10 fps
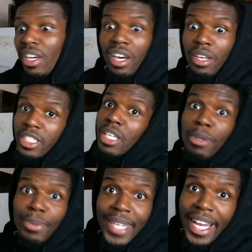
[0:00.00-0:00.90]
See
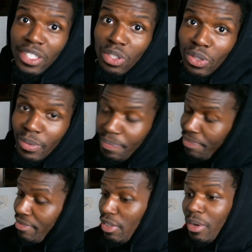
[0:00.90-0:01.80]
me react to.
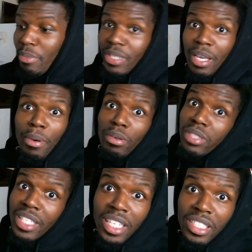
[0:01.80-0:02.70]
Feel what I'm saying? Post
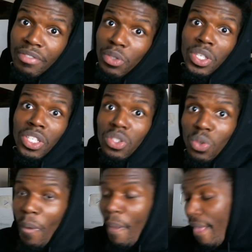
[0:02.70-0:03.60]
the links if you need
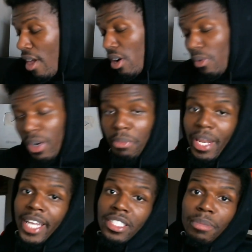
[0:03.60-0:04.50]
to. Run them
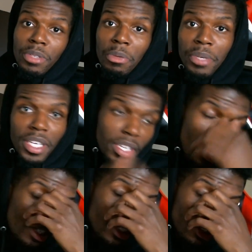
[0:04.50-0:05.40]
likes up, though, man.
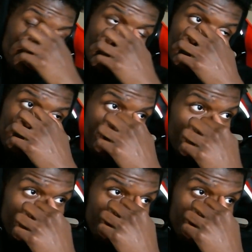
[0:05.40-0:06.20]
Y'all tripping, bro.